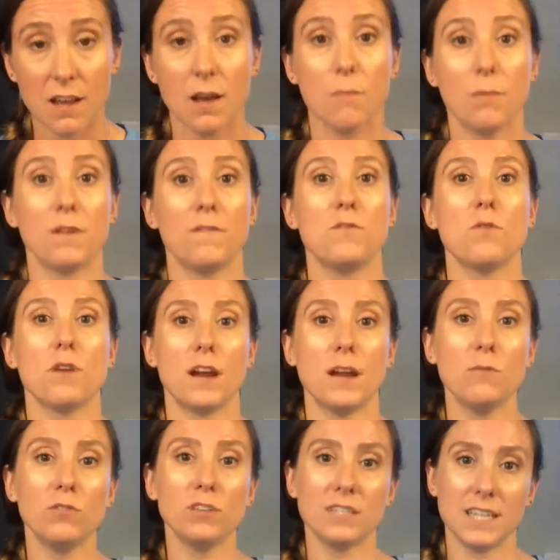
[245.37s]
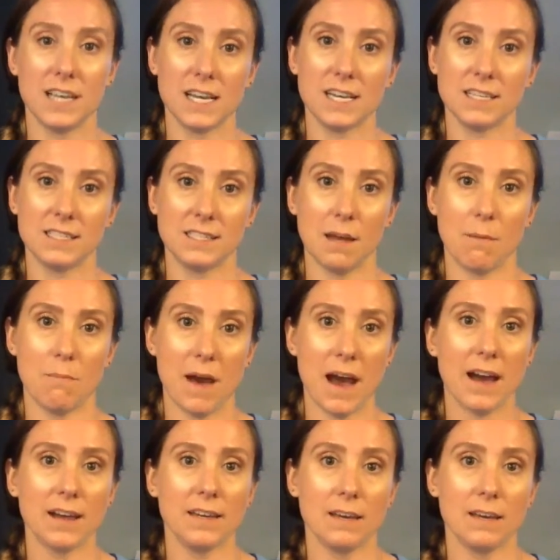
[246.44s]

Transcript: But if you're able to take a step back,